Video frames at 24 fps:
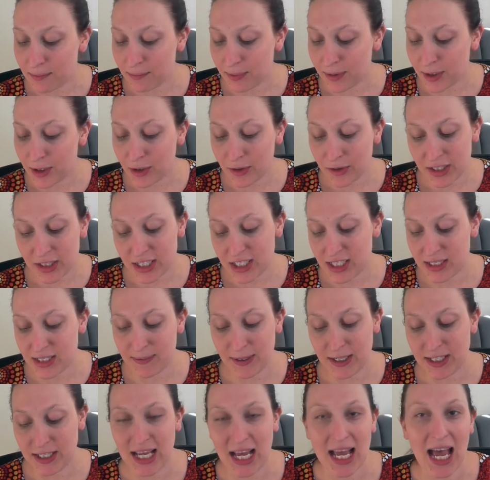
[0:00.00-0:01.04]
purely just
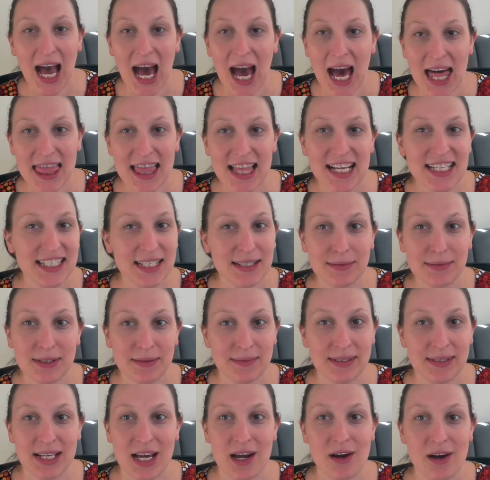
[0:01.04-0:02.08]
because I had the
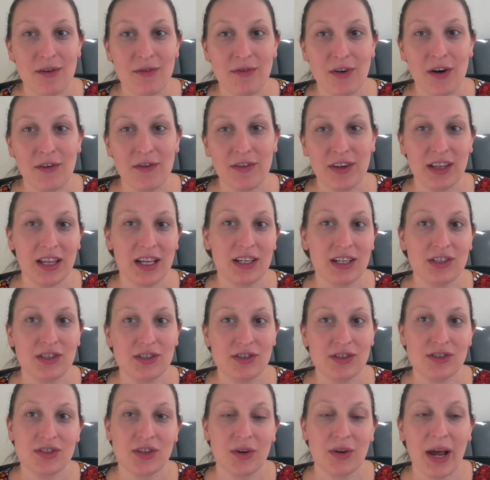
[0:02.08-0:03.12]
symptoms there of
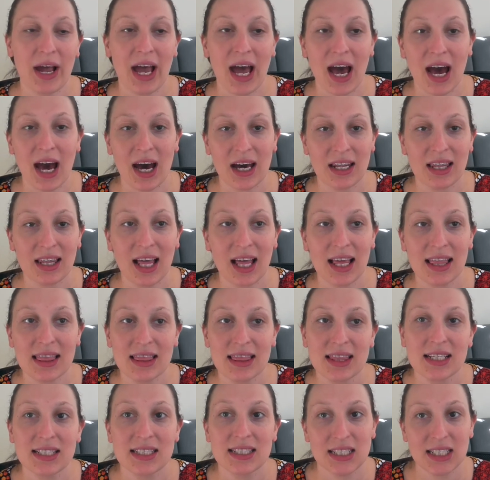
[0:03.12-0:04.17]
ovulation. So I had
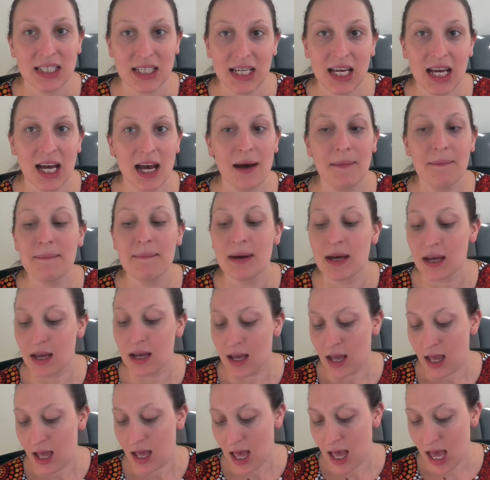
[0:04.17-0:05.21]
like the CM
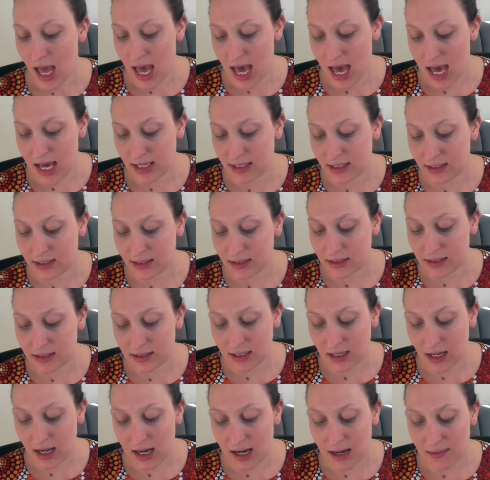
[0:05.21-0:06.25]

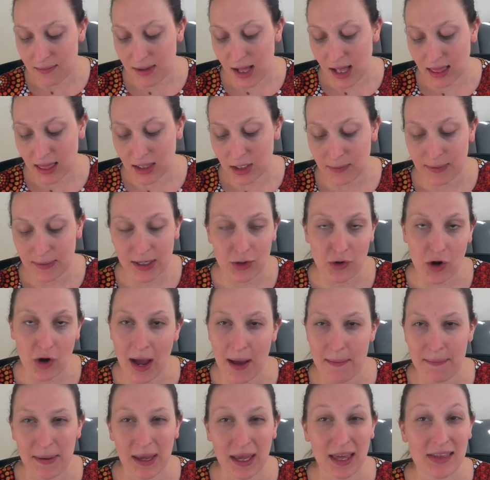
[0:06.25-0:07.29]
and a little bit of
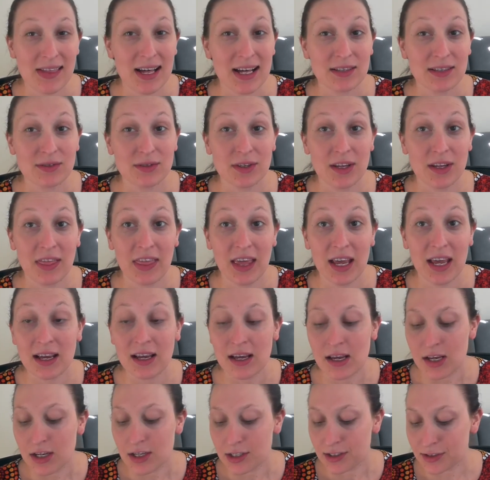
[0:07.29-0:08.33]
cramping and that sort of thing.
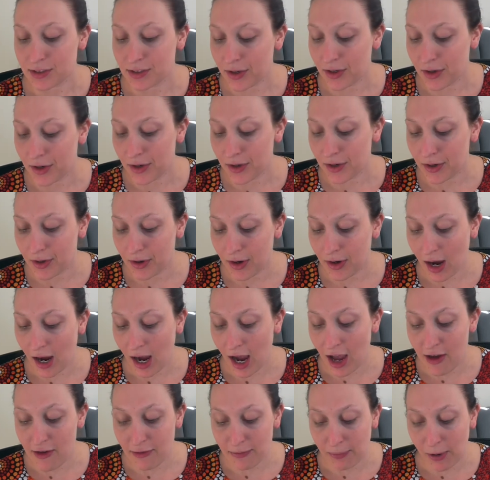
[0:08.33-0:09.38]
So
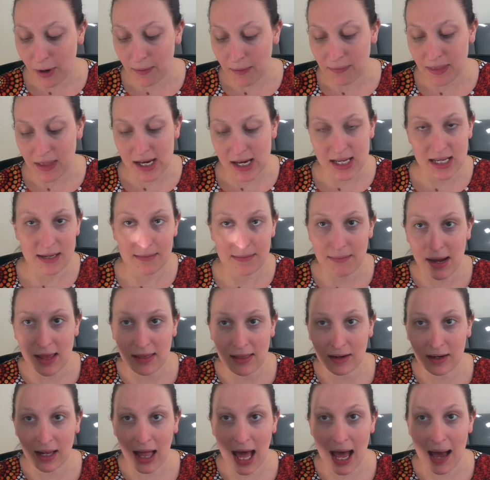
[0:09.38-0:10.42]
I've popped that in my
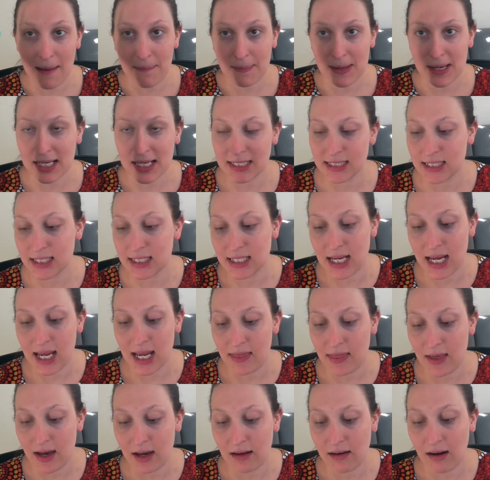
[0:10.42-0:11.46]
little app as a day
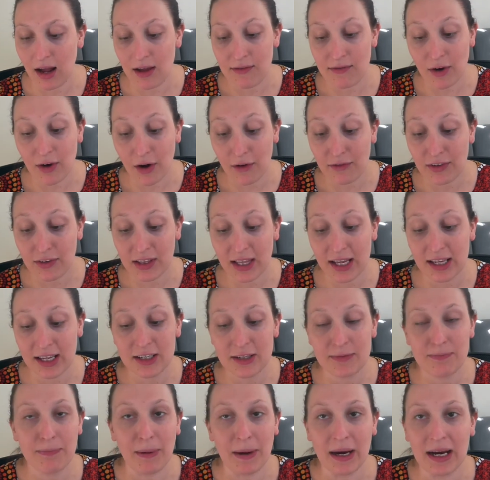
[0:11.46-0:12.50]
that I've
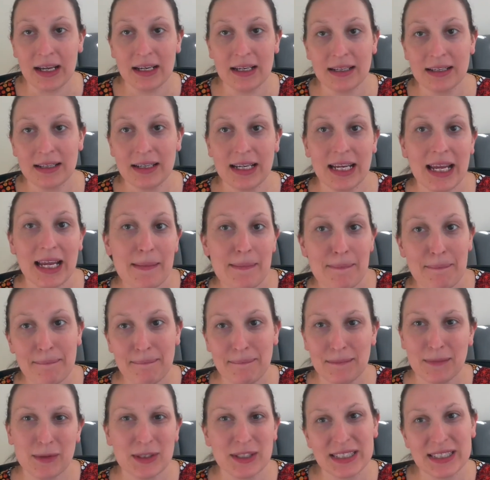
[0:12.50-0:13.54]
ovulated, but it
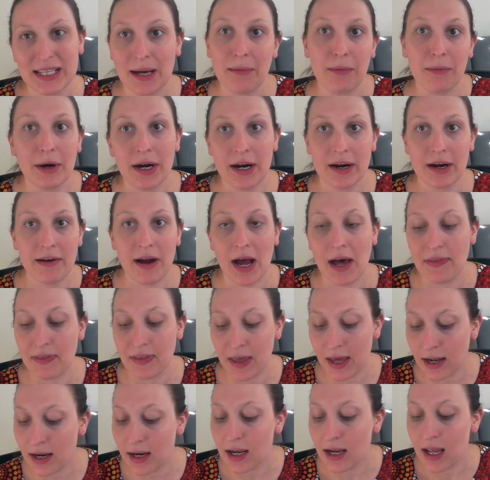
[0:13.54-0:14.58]
was somewhere around
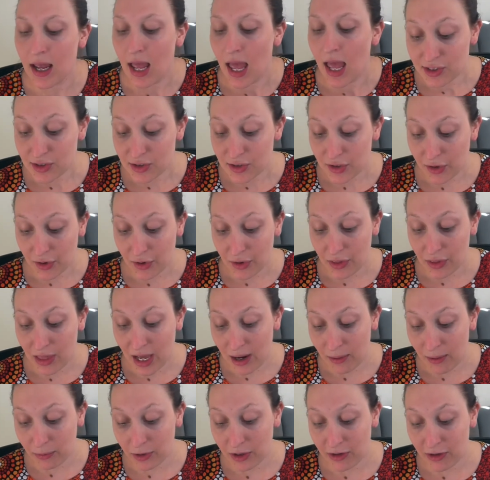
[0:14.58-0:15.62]
then. So
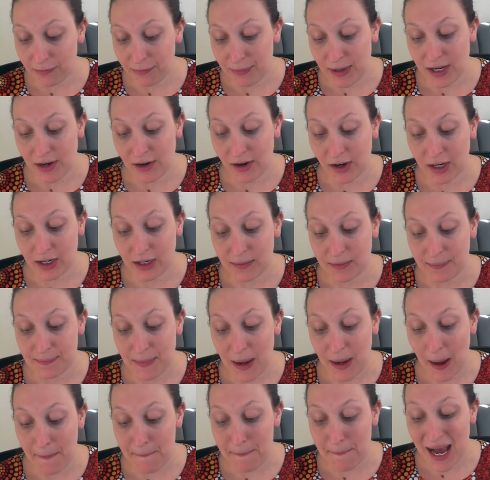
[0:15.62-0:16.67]
that would have been
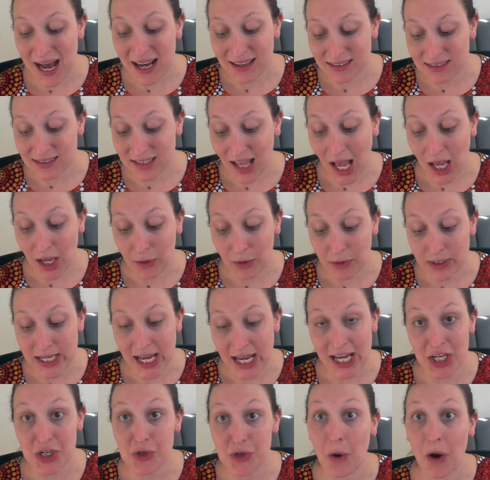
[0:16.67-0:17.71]
on about cycle
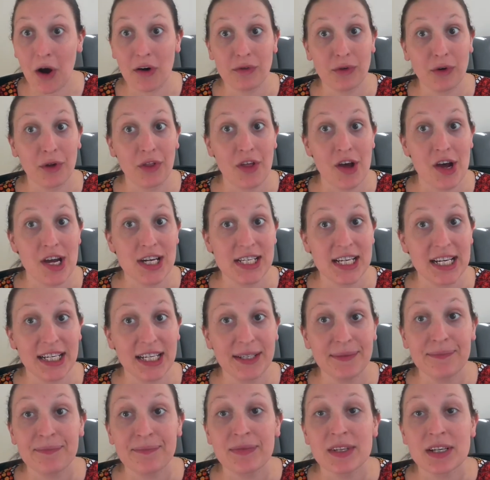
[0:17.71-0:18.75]
day 12 or
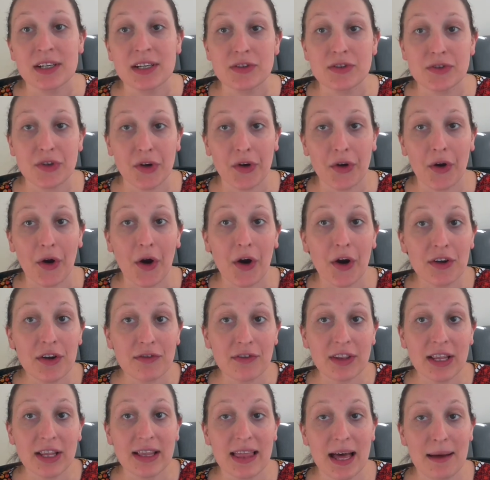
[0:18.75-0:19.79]
13. So
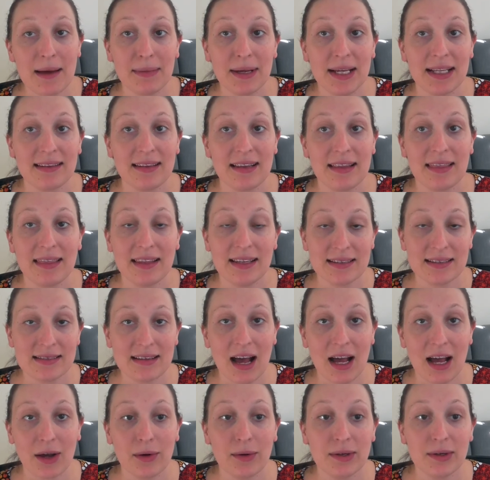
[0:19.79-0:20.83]
hopefully that means that this
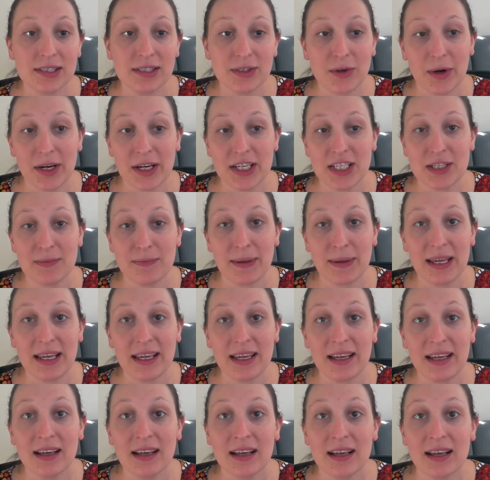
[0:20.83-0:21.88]
cycle is going to
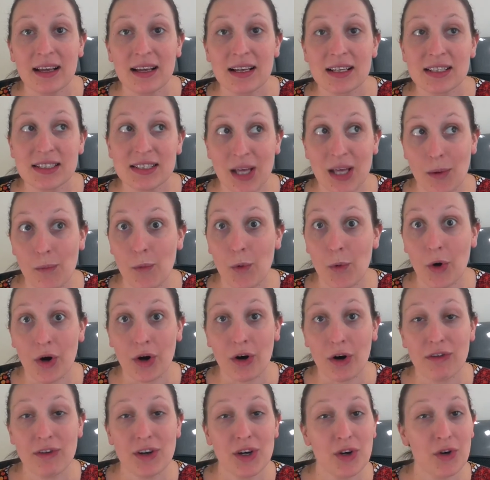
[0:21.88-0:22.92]
be somewhat
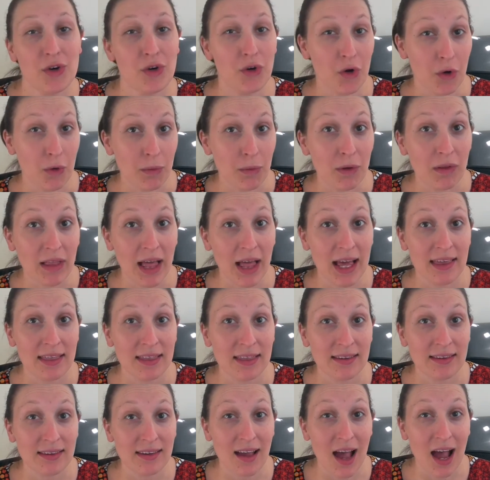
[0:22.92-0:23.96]
of a normal length
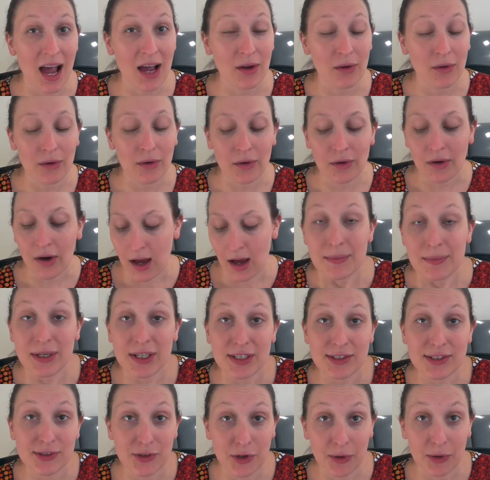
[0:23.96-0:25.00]
cycle,
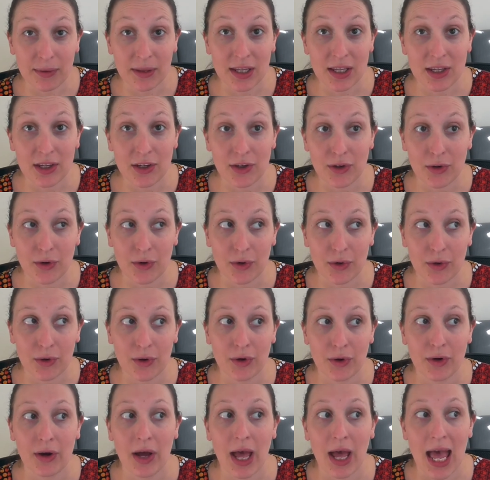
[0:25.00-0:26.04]
because normally
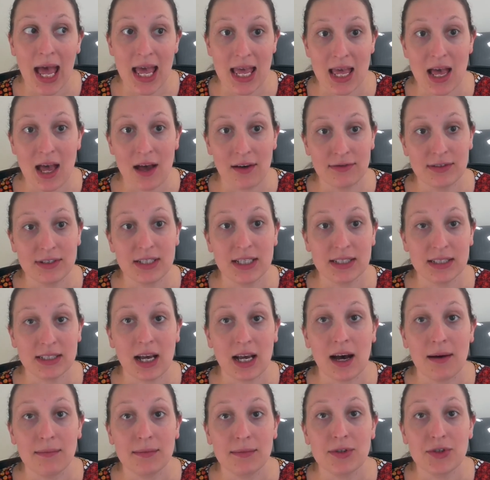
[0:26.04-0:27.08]
your AF does
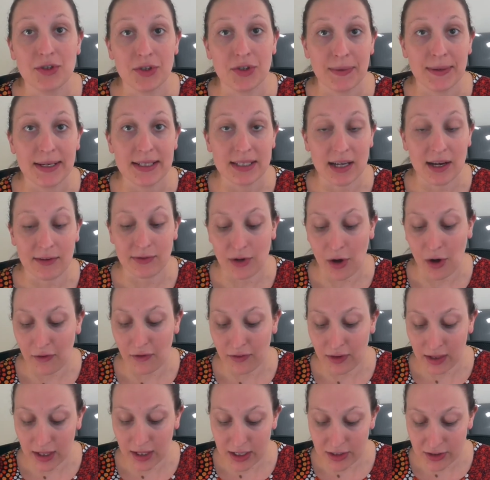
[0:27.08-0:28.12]
come 2 weeks after
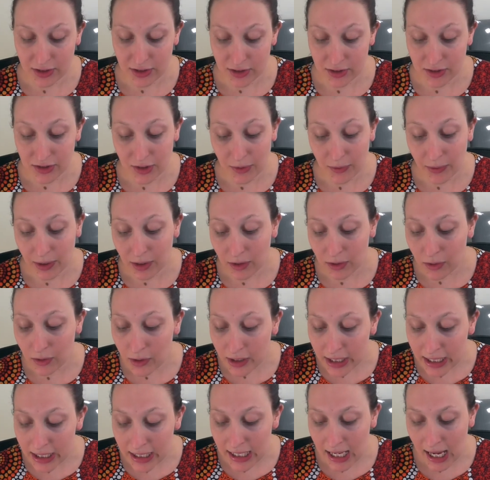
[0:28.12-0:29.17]
ovulation. So we're
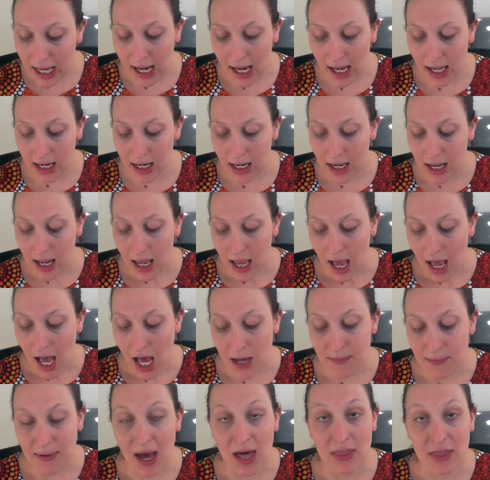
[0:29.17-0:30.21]
looking at
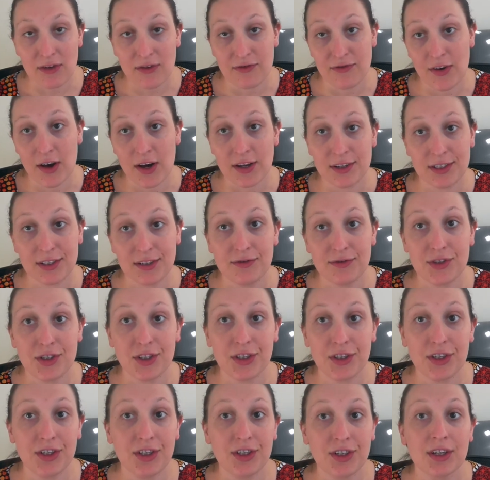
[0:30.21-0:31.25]
about the 1st of
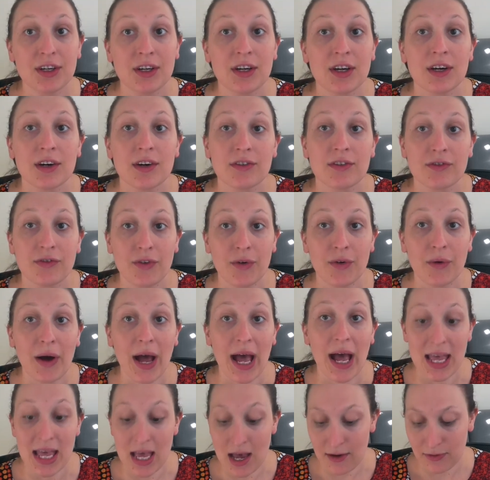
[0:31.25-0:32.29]
June for
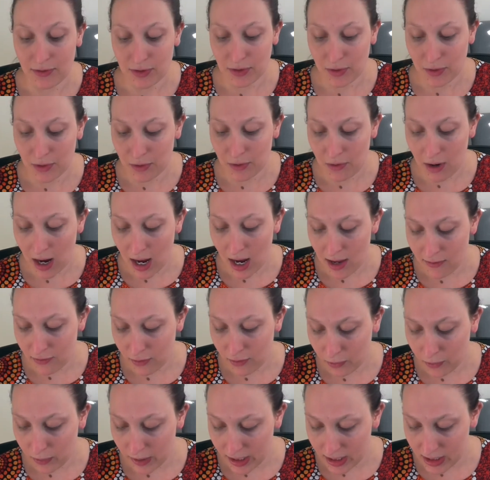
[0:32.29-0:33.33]
AF to
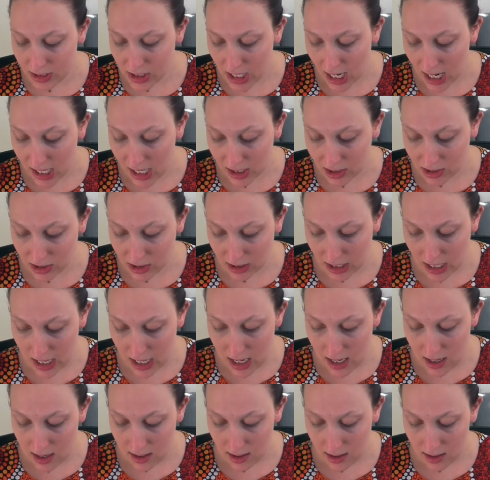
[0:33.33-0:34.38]
arrive, which
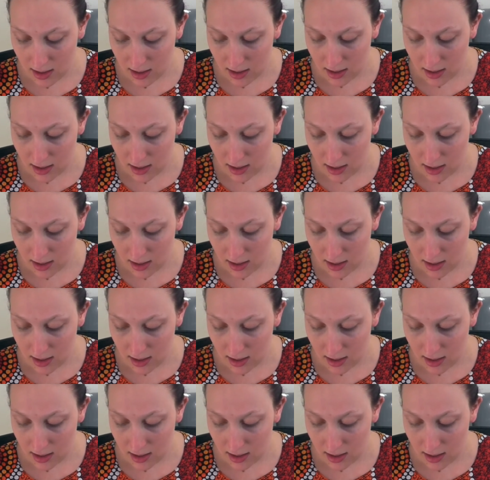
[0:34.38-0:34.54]
actually